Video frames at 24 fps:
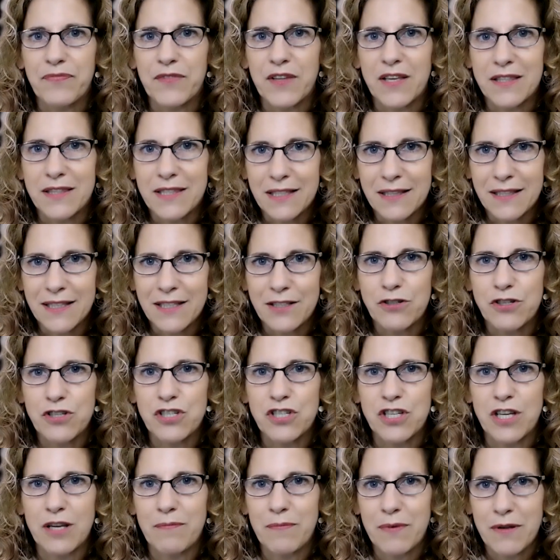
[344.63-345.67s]
in the
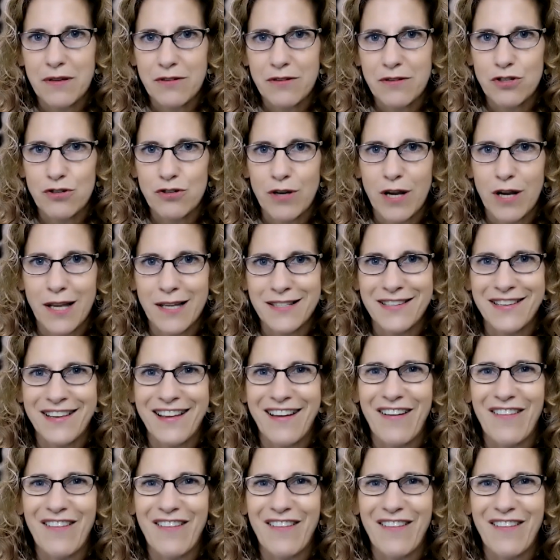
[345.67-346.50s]
leadership strand